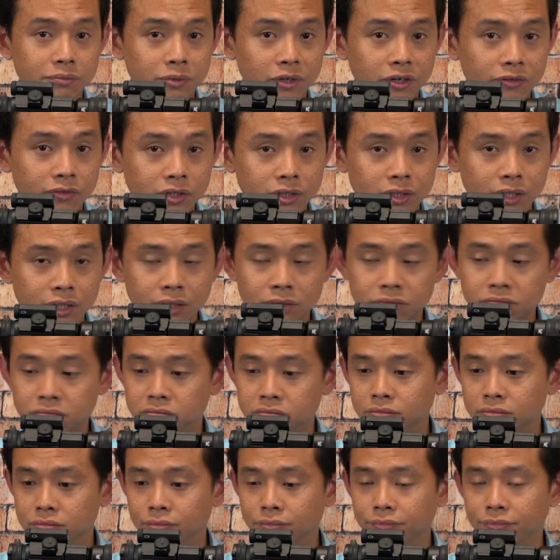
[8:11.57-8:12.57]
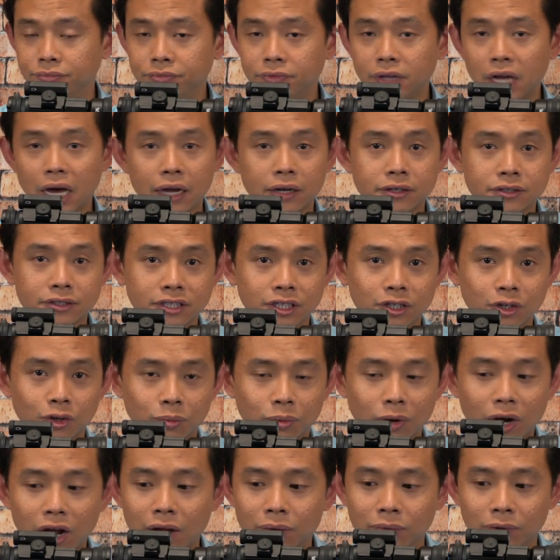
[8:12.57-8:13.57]
perfectly, not a single
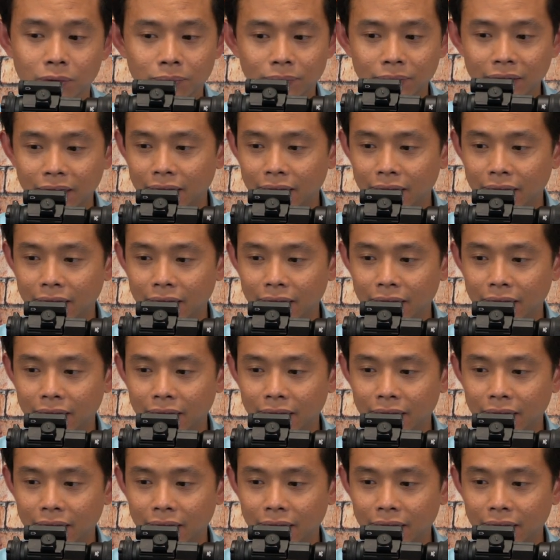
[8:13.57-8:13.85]
problem.